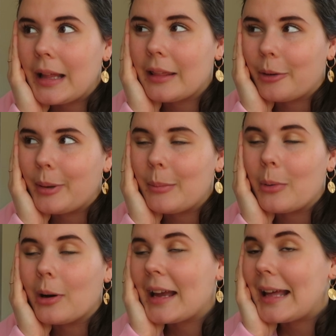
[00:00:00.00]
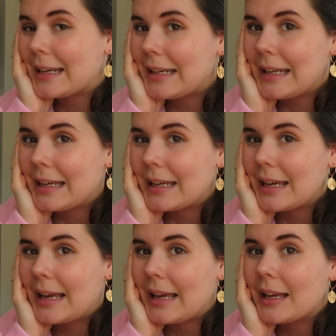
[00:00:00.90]
a little bit more
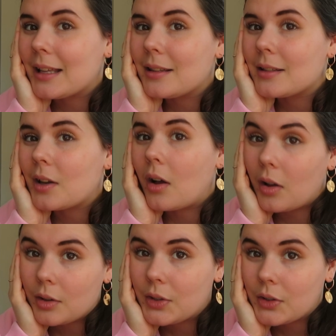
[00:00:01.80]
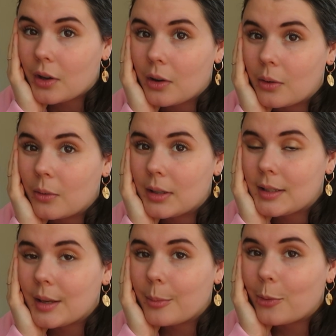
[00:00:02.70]
editing and also
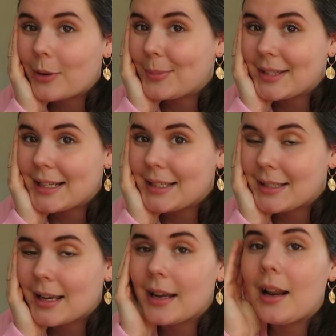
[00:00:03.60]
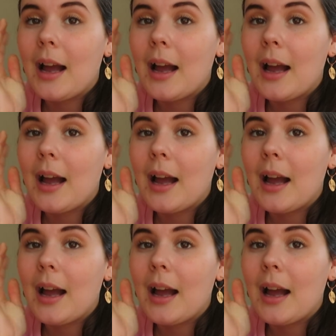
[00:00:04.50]
some website design.